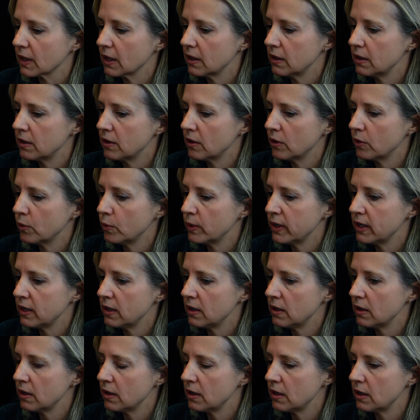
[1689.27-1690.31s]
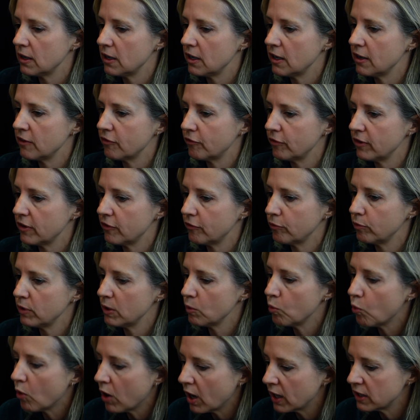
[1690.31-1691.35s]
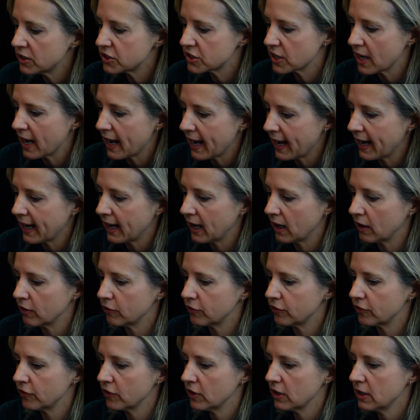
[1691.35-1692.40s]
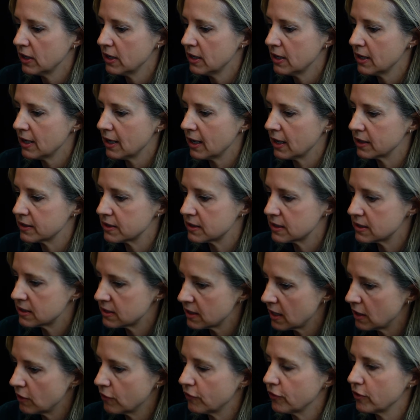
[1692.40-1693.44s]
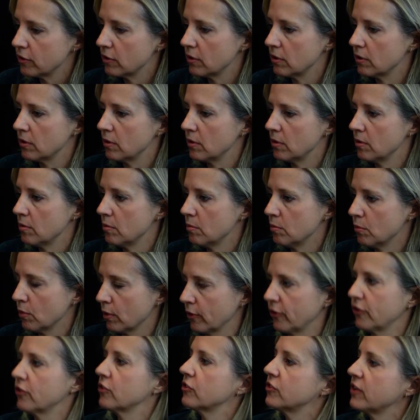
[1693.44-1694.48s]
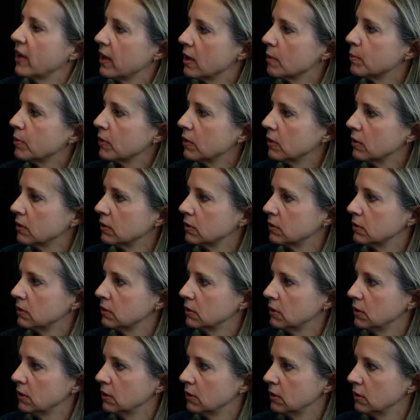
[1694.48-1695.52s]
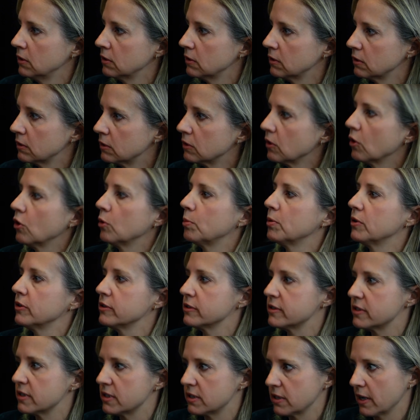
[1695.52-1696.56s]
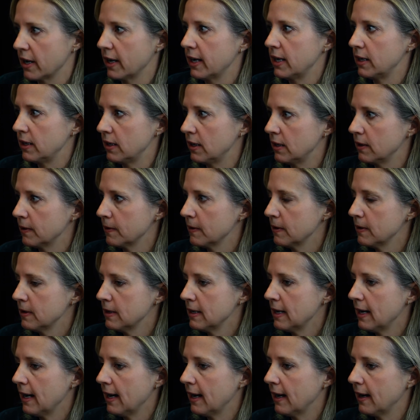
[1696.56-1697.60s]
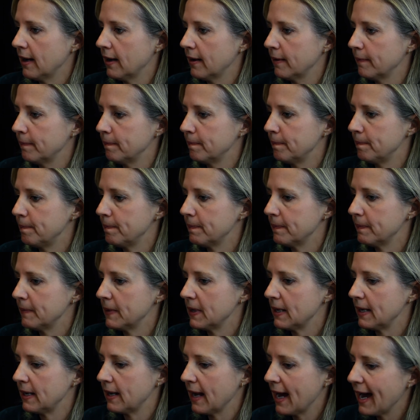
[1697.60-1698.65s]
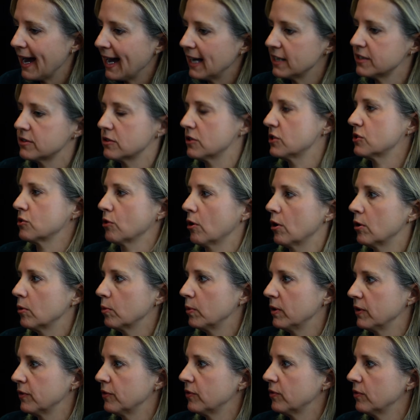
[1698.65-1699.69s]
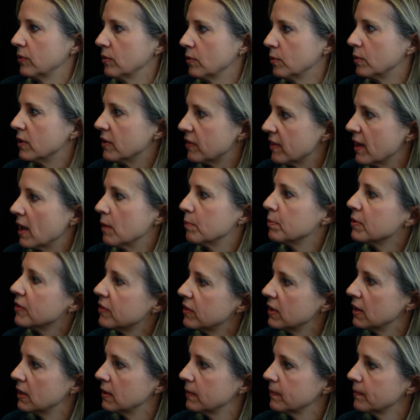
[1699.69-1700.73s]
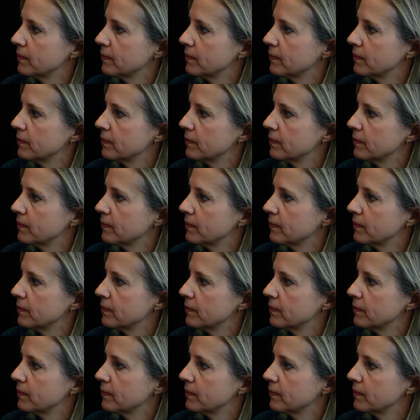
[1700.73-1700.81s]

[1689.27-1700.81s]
If we want to have a safer, more stable, global society, it has to start with empathy